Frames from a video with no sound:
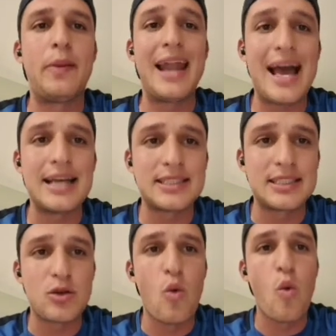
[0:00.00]

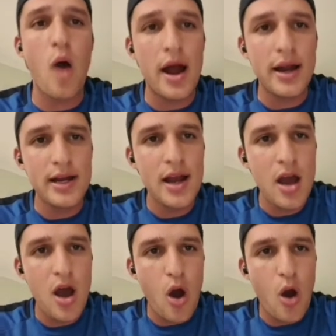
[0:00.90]
plus 1,
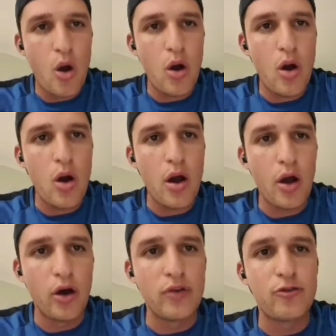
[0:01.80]

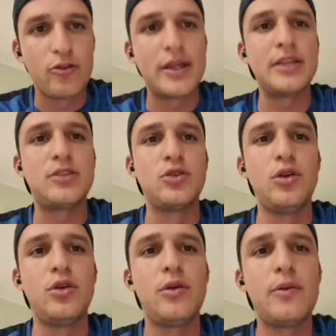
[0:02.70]
hopefully 2,